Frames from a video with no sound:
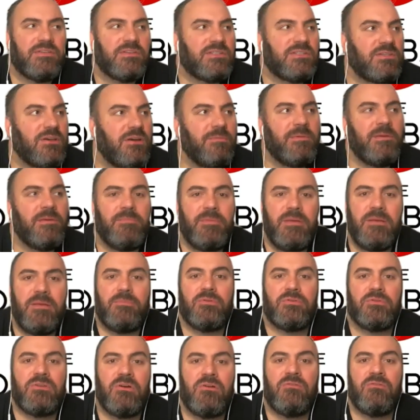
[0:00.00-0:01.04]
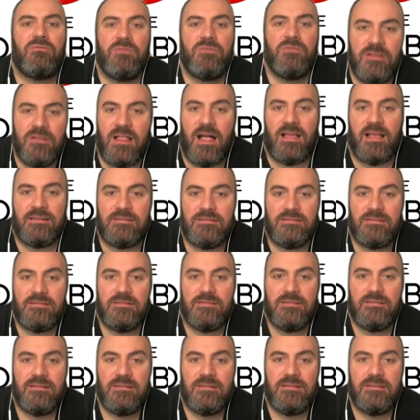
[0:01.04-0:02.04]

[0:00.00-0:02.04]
the Serbian people don't realize